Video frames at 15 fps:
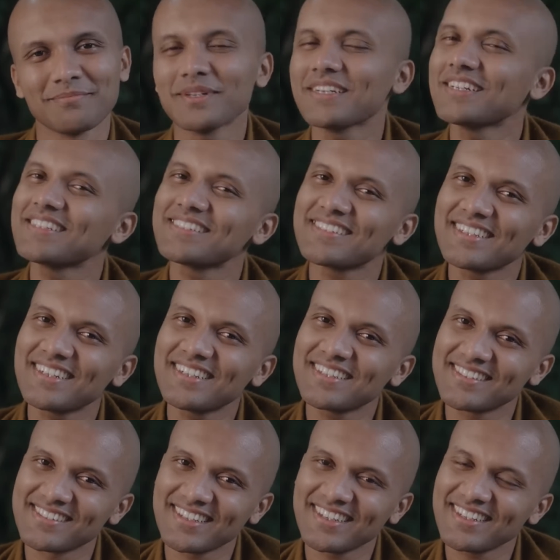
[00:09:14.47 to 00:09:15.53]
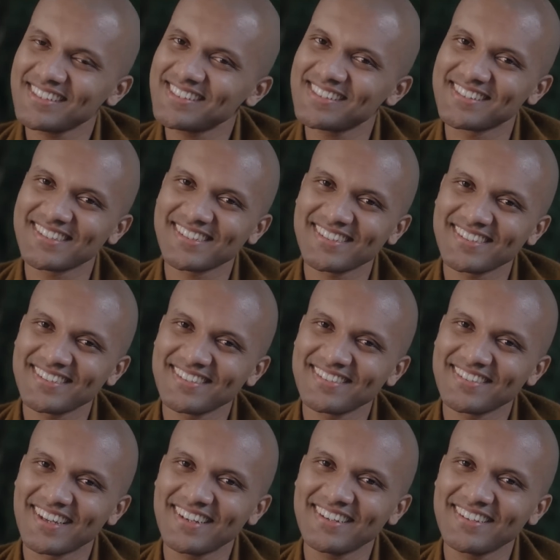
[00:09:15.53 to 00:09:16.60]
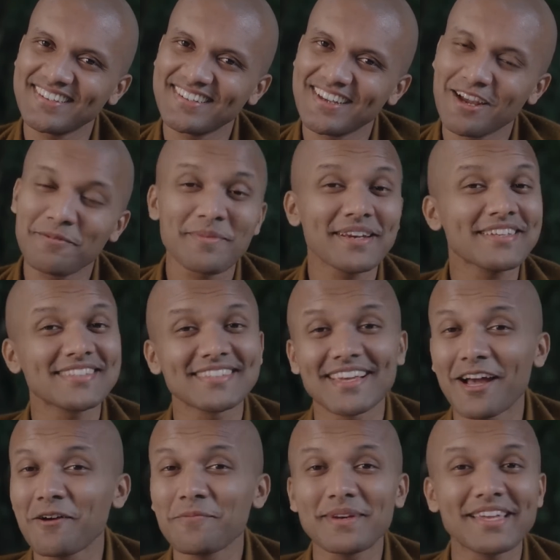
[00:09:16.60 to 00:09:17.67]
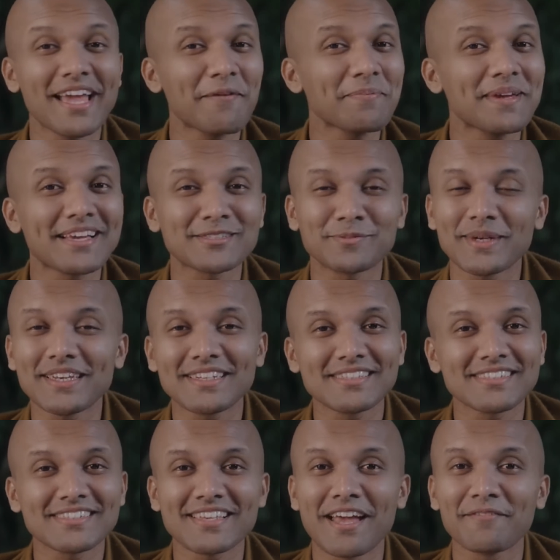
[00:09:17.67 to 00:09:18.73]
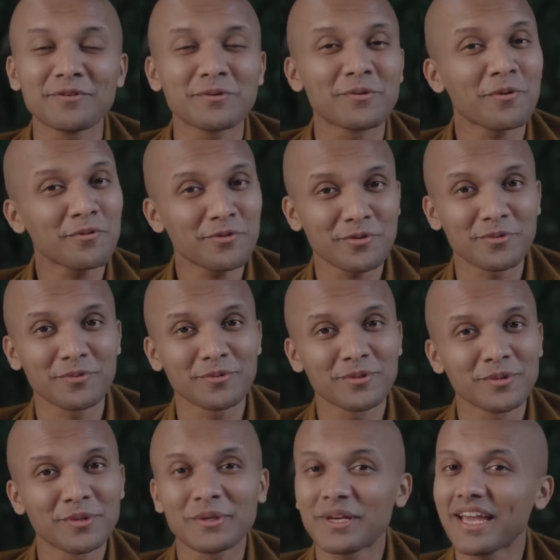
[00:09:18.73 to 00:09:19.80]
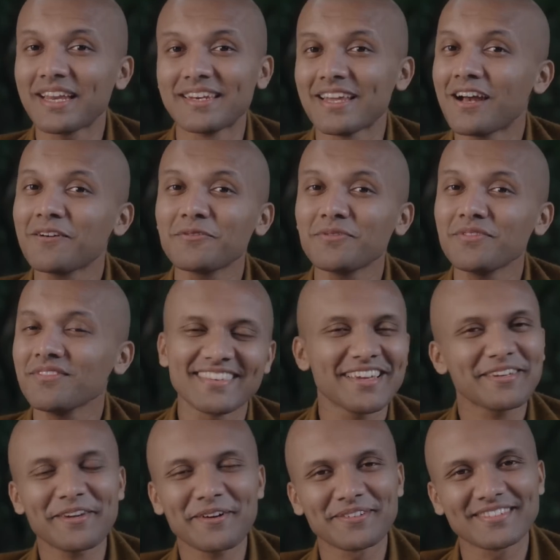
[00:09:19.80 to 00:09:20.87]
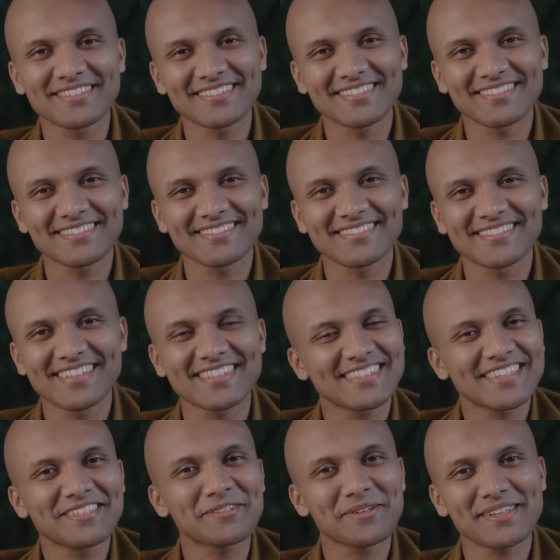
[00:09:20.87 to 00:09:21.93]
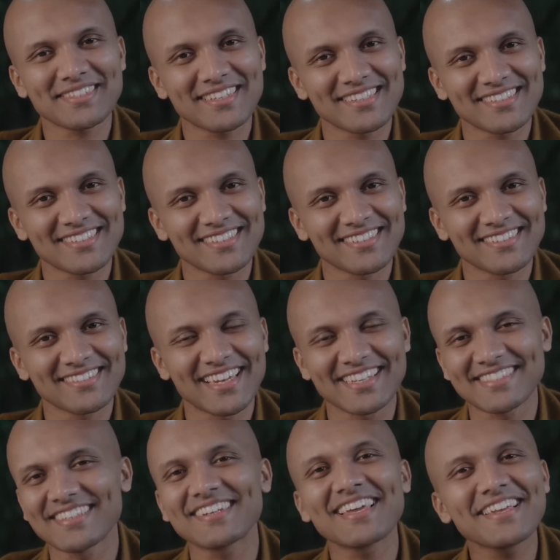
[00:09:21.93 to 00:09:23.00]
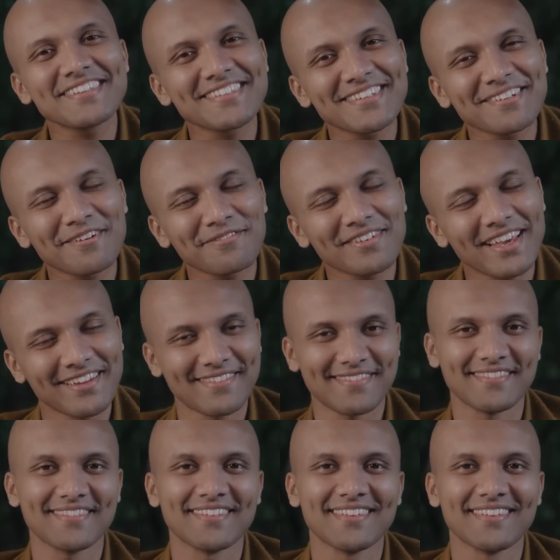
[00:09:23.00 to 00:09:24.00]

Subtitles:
But it isn't, right? How many happy experiences have you gone through? And now they're gone. They cease to exist. That is the nature of life.